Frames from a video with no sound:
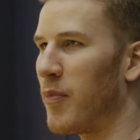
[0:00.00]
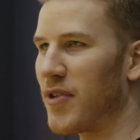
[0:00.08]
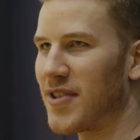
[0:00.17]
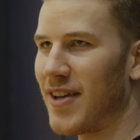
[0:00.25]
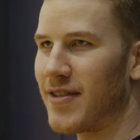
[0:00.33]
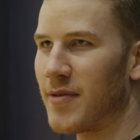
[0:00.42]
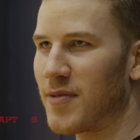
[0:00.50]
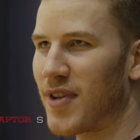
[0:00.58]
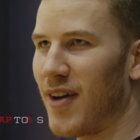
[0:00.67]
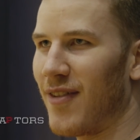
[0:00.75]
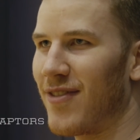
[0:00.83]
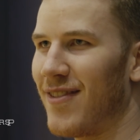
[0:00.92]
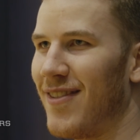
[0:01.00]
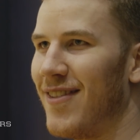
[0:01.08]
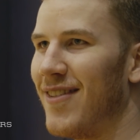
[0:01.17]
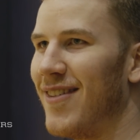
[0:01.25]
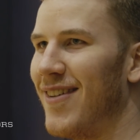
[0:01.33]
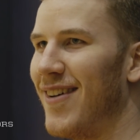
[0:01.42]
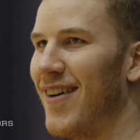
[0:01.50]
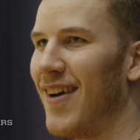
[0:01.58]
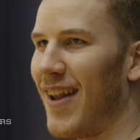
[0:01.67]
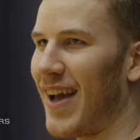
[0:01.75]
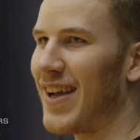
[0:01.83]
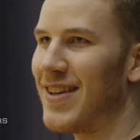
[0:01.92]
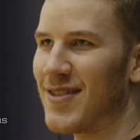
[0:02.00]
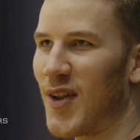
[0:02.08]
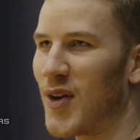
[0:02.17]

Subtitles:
he presents himself, like his